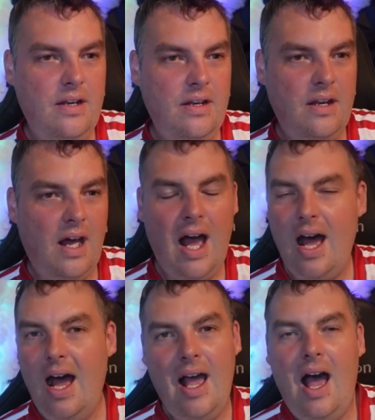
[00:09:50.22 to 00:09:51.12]

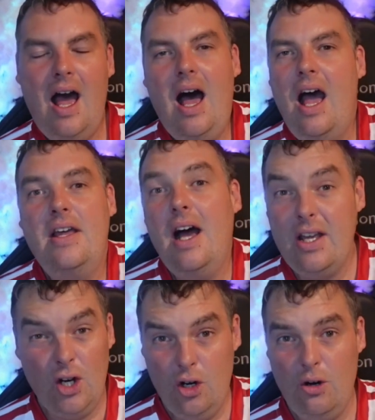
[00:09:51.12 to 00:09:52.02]
I
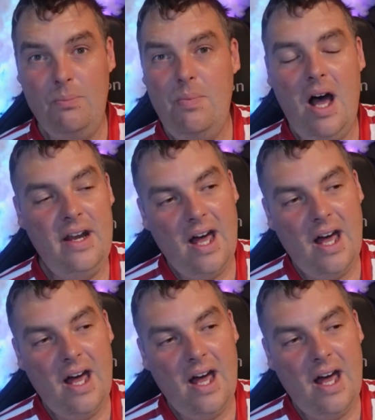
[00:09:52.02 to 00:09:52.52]
hope, and